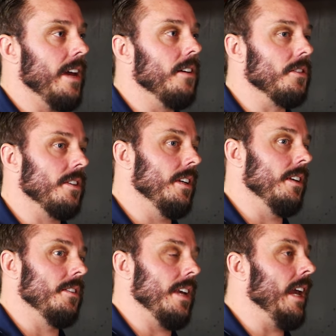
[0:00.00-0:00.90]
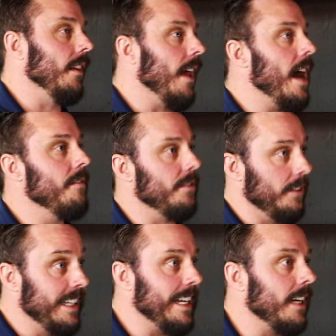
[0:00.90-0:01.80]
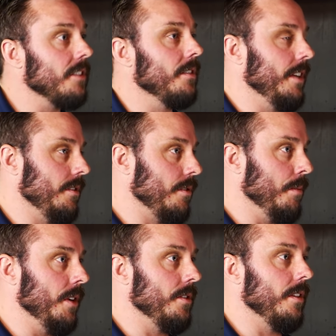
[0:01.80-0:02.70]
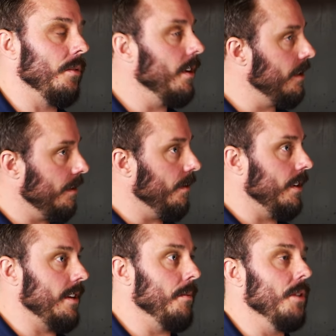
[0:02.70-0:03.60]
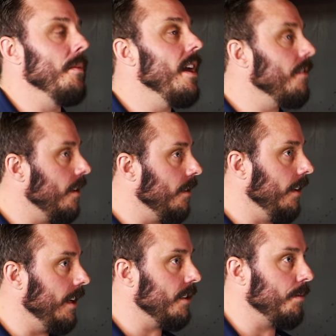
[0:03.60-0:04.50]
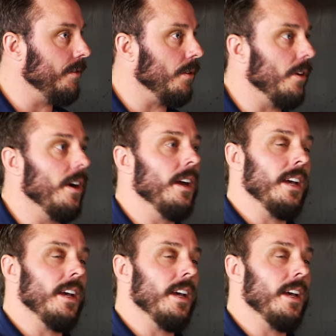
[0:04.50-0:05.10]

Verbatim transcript: Tails is a live Linux distribution. What does, it, what does that mean? You may have heard Linux before.